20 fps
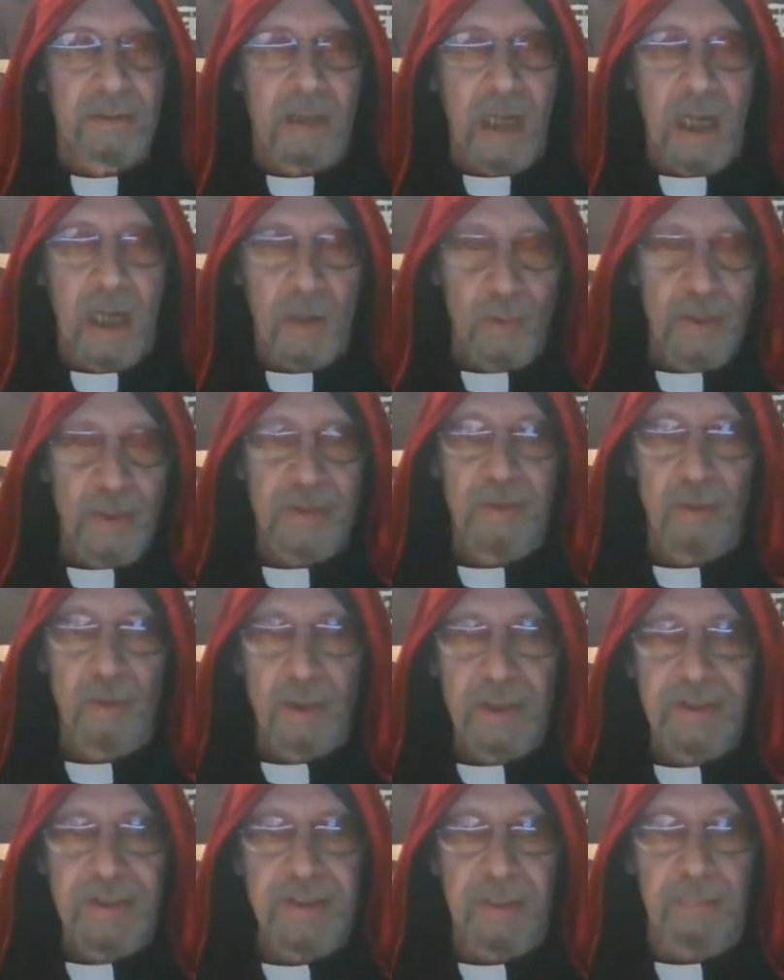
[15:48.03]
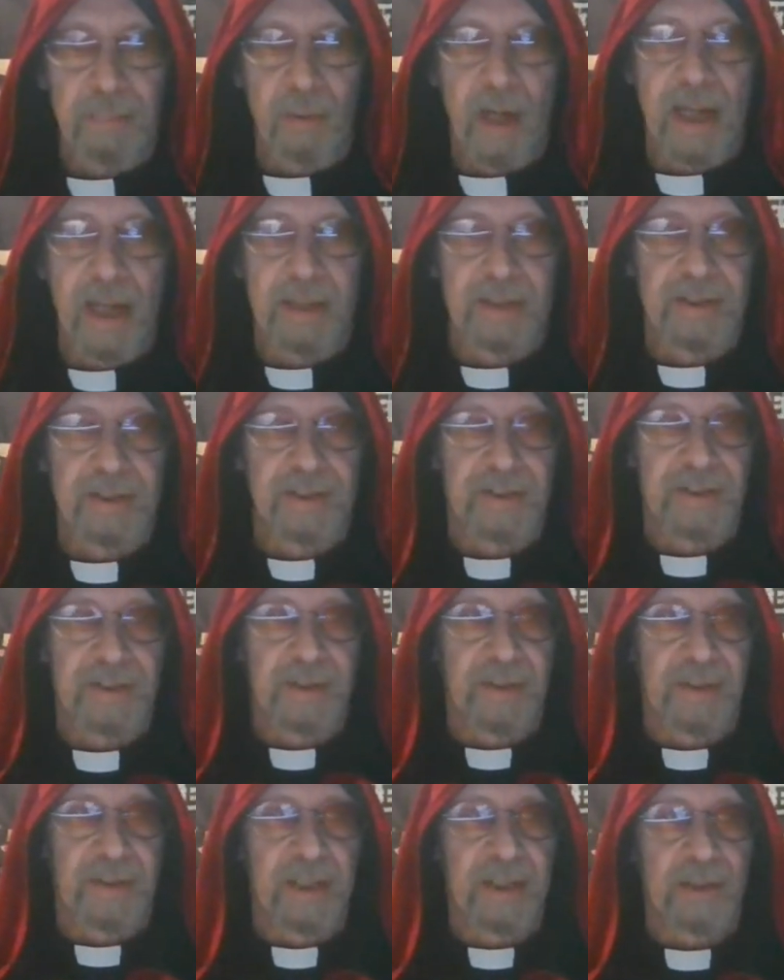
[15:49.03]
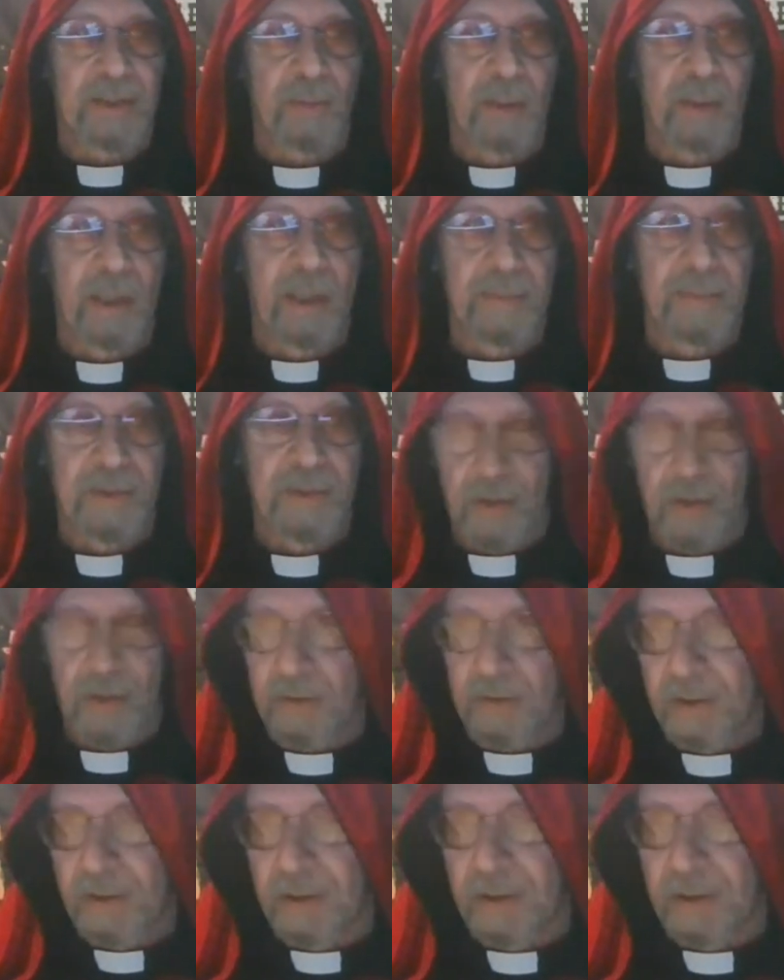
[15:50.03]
our ritualistic practices and things we observe.